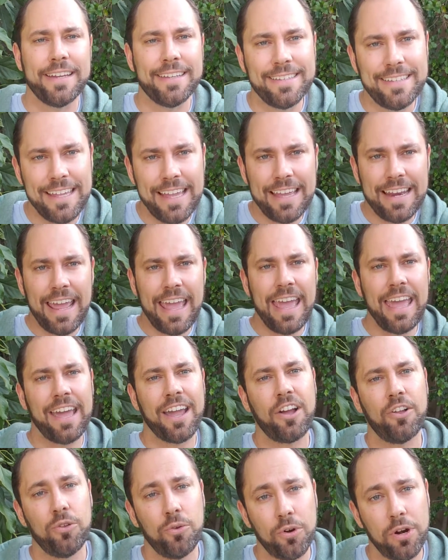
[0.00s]
and DNA
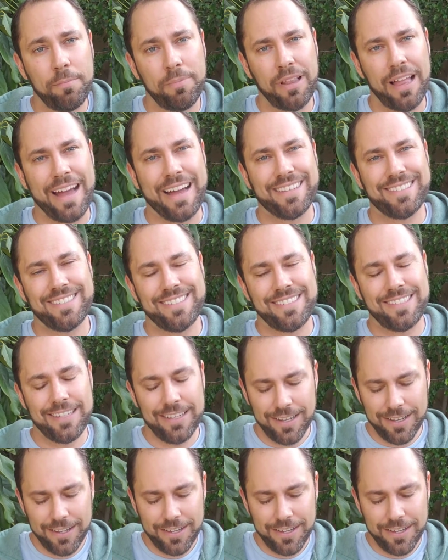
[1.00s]
and chloroplasts.